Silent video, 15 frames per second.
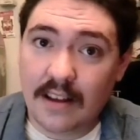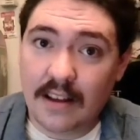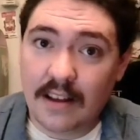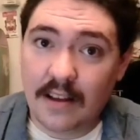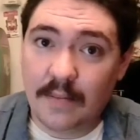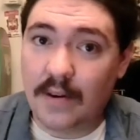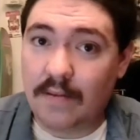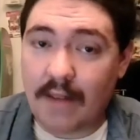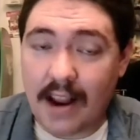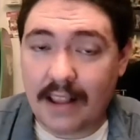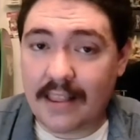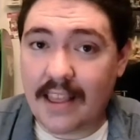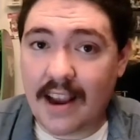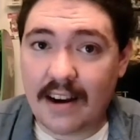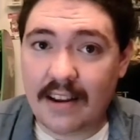but right
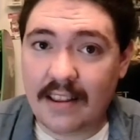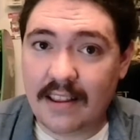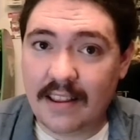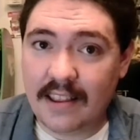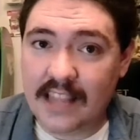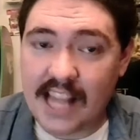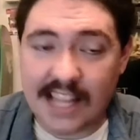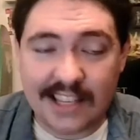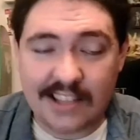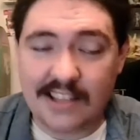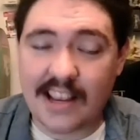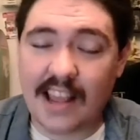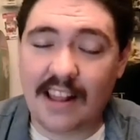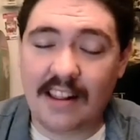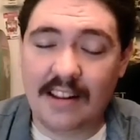there, that's a
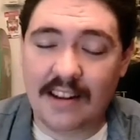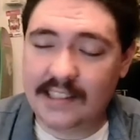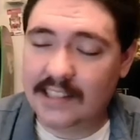sale.